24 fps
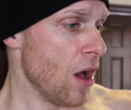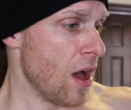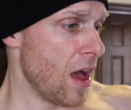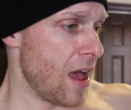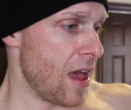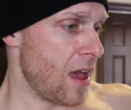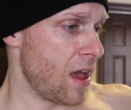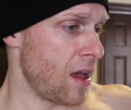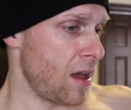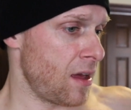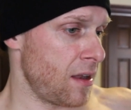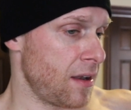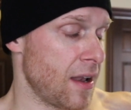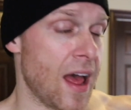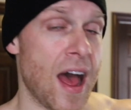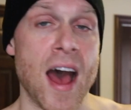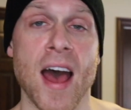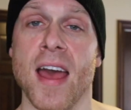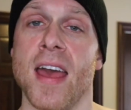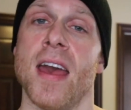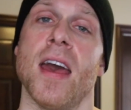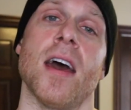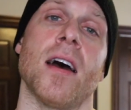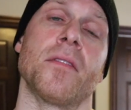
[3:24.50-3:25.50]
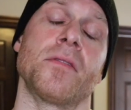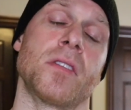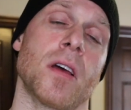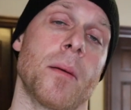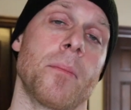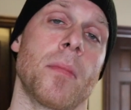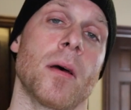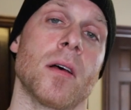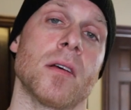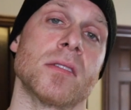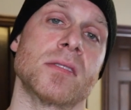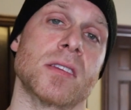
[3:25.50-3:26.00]
and I have
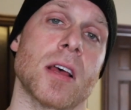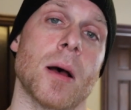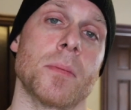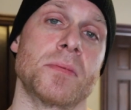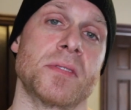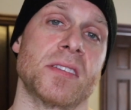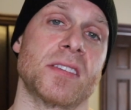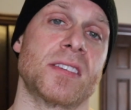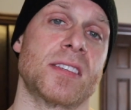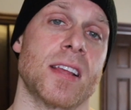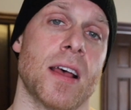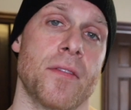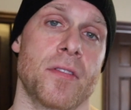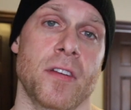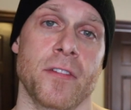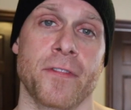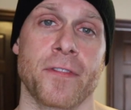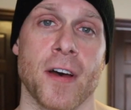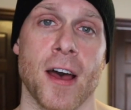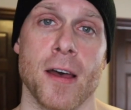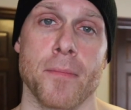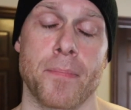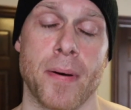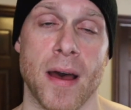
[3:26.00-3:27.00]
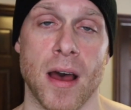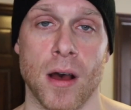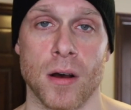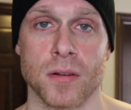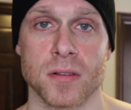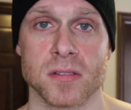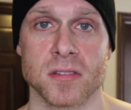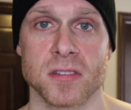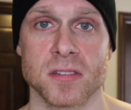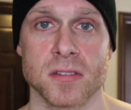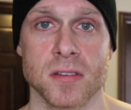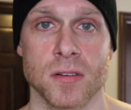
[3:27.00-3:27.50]
dumbbells up to 75
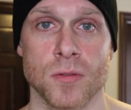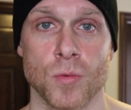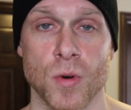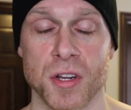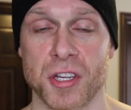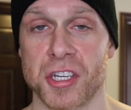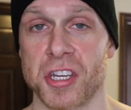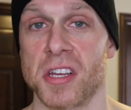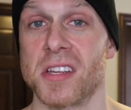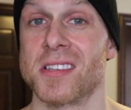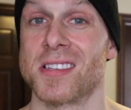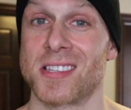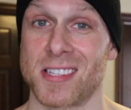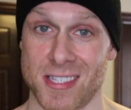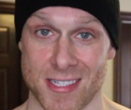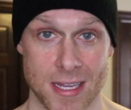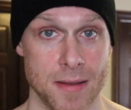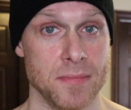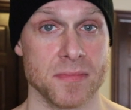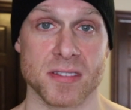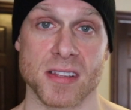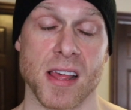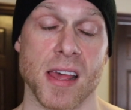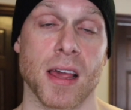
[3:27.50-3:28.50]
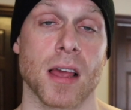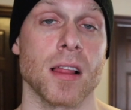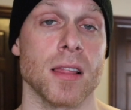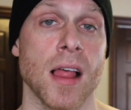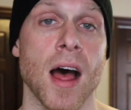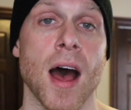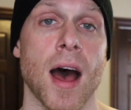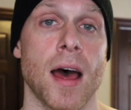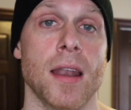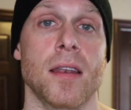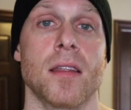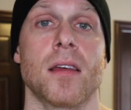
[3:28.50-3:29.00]
pounds, which seems like a
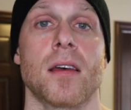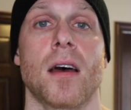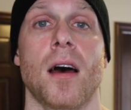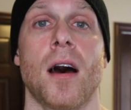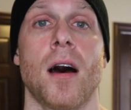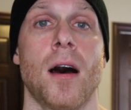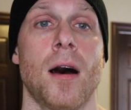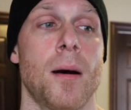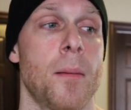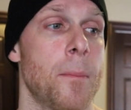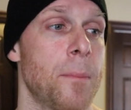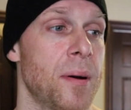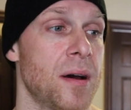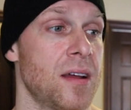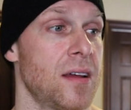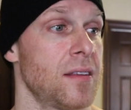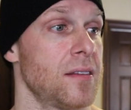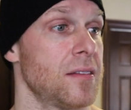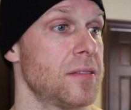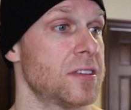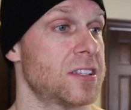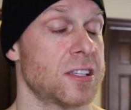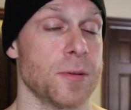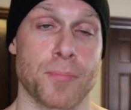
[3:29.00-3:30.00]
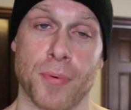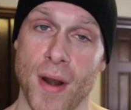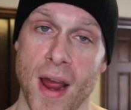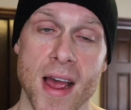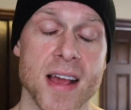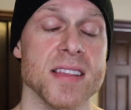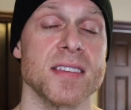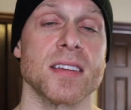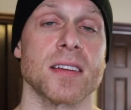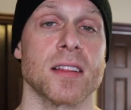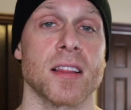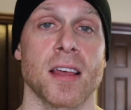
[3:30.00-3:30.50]
lot. Um, but
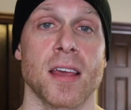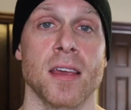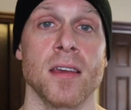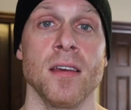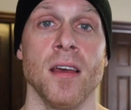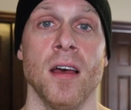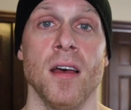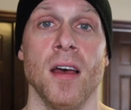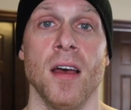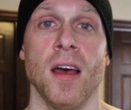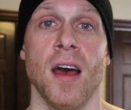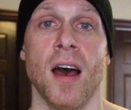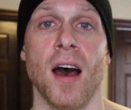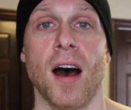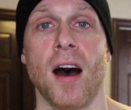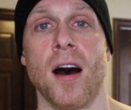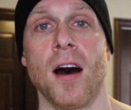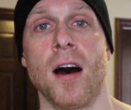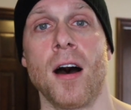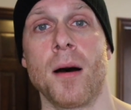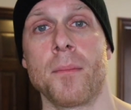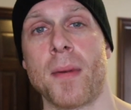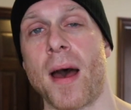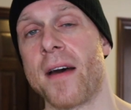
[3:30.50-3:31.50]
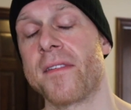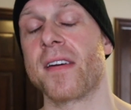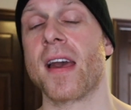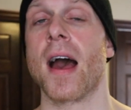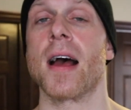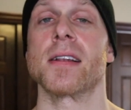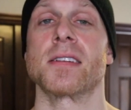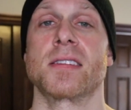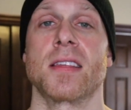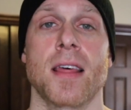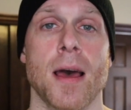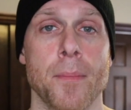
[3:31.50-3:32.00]
surprisingly, um, I've
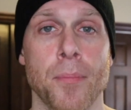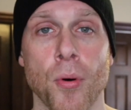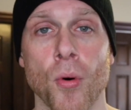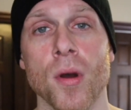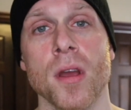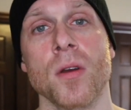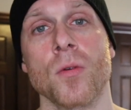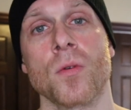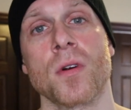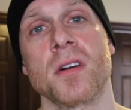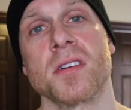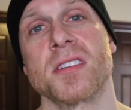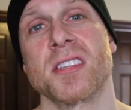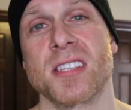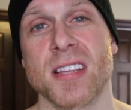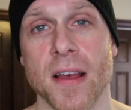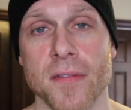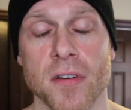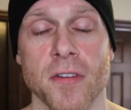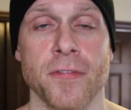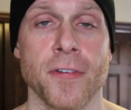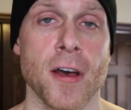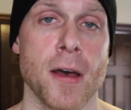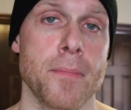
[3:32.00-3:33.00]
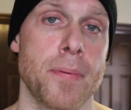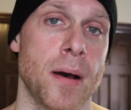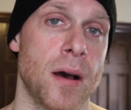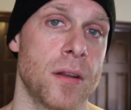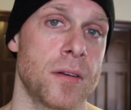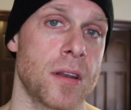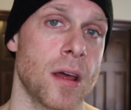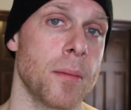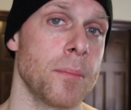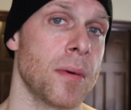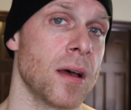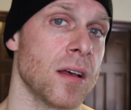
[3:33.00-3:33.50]
gotten to that point where 75
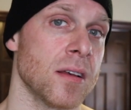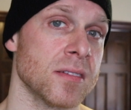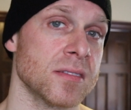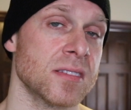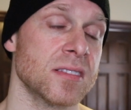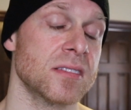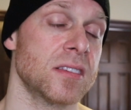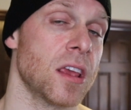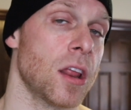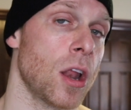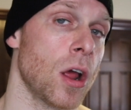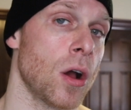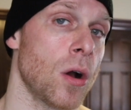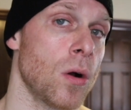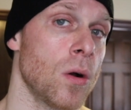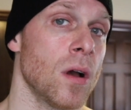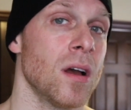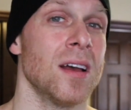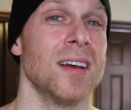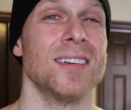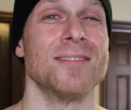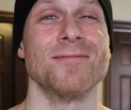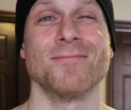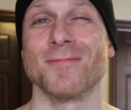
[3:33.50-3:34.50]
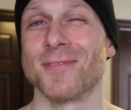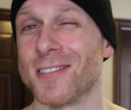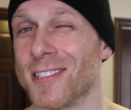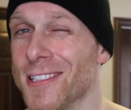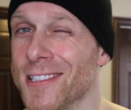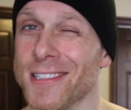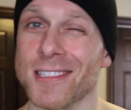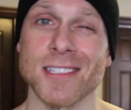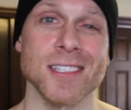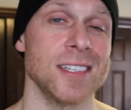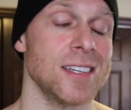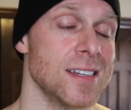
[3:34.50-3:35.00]
pound dumbbells, you know,
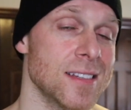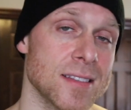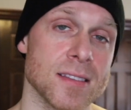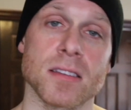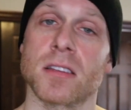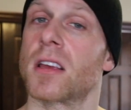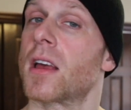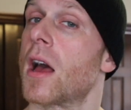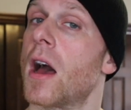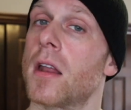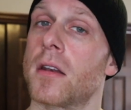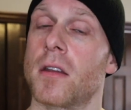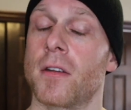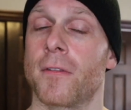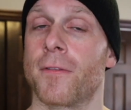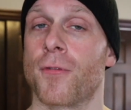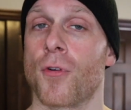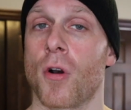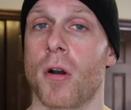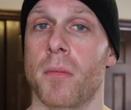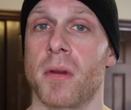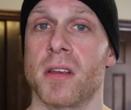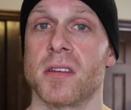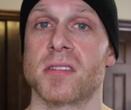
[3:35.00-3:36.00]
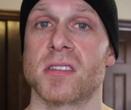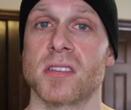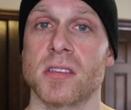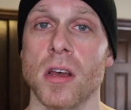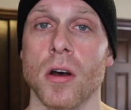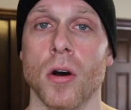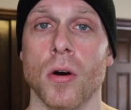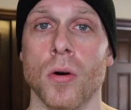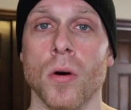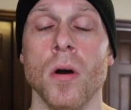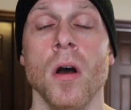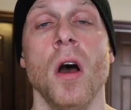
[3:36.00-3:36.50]
really isn't cutting it for me.
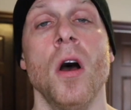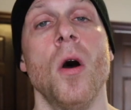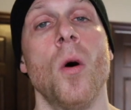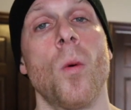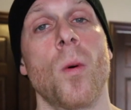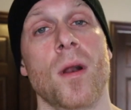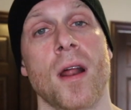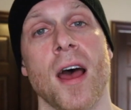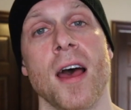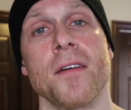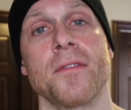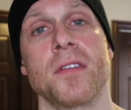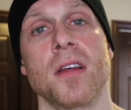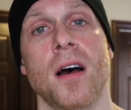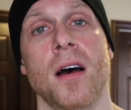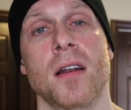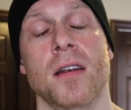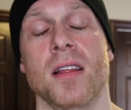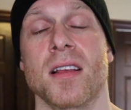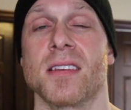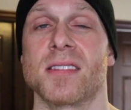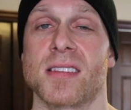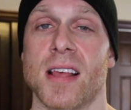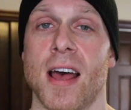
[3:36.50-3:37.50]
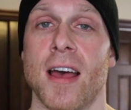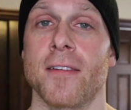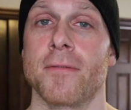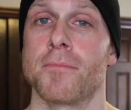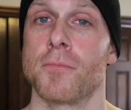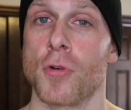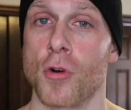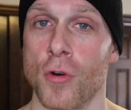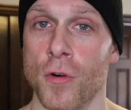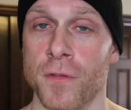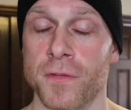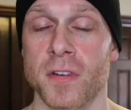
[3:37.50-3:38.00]
So what I've done is I've
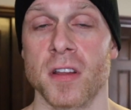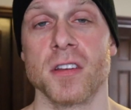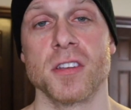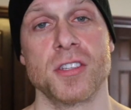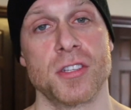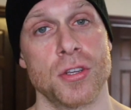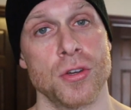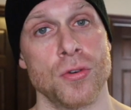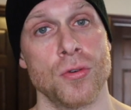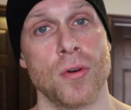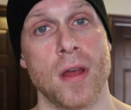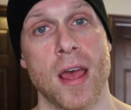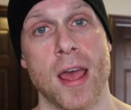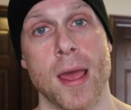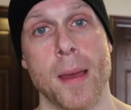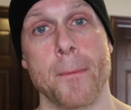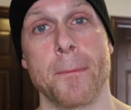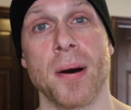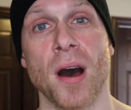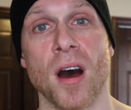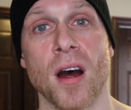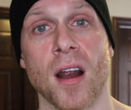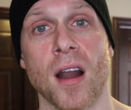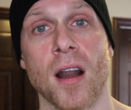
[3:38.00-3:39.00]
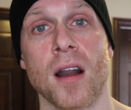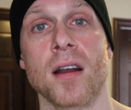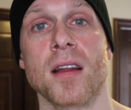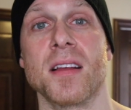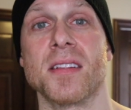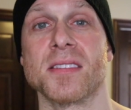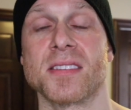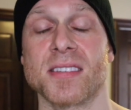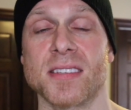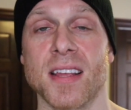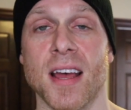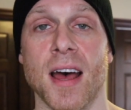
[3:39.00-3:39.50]
moved to a bar
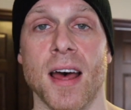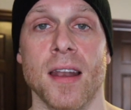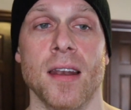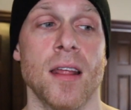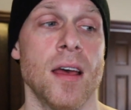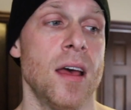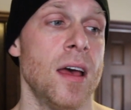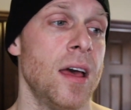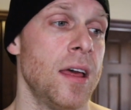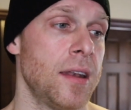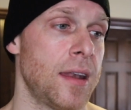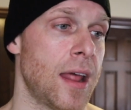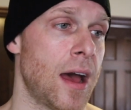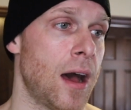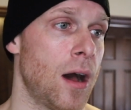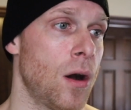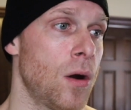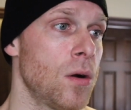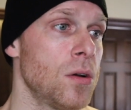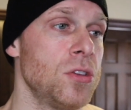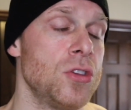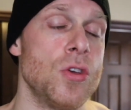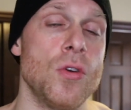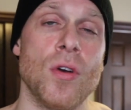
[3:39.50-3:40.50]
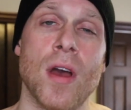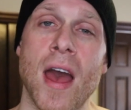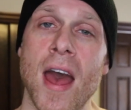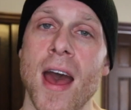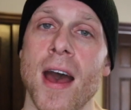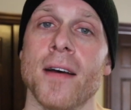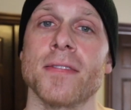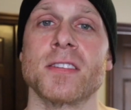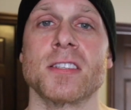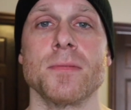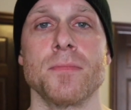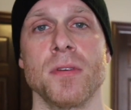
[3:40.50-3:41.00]
instead. Now you
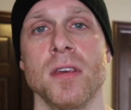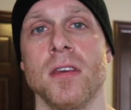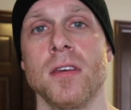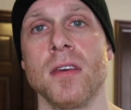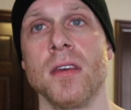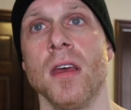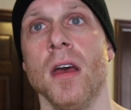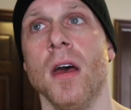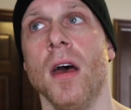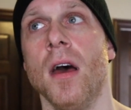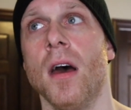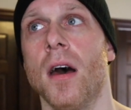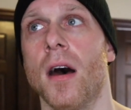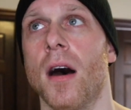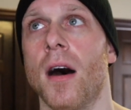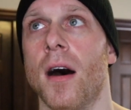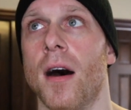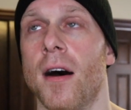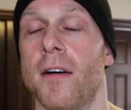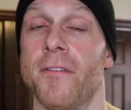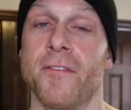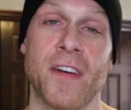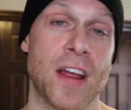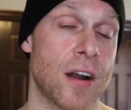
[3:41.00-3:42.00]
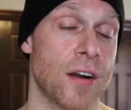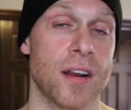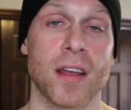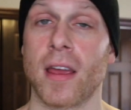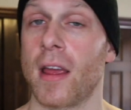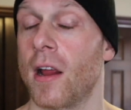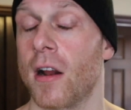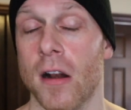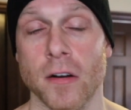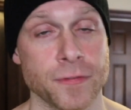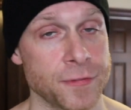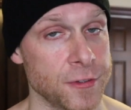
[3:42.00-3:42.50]
have to be uh, very
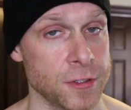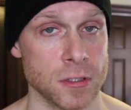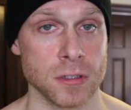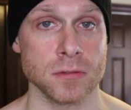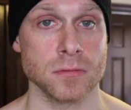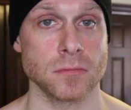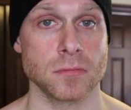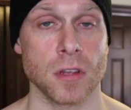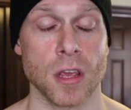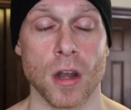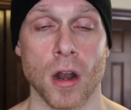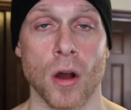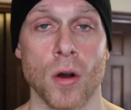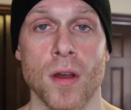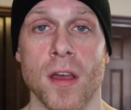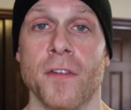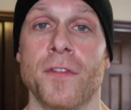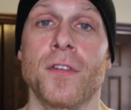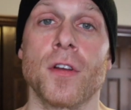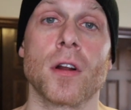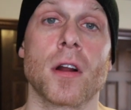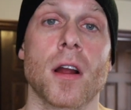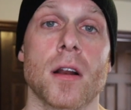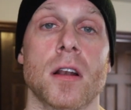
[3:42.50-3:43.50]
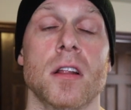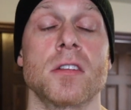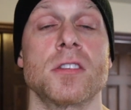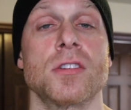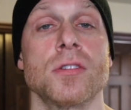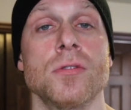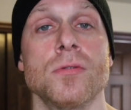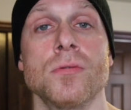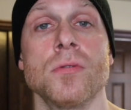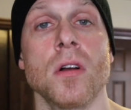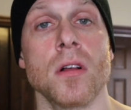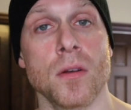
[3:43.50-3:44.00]
careful, you know, if you're gonna
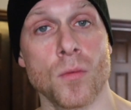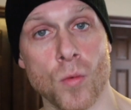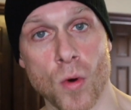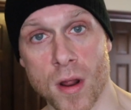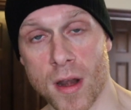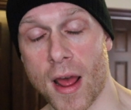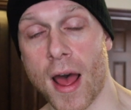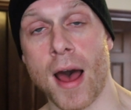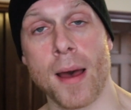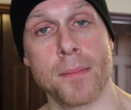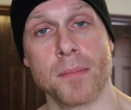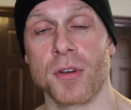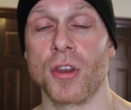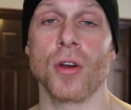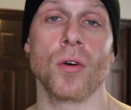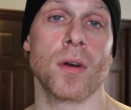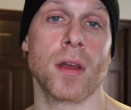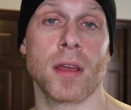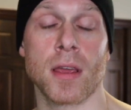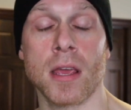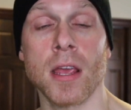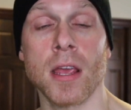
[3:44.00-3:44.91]
do what I'm doing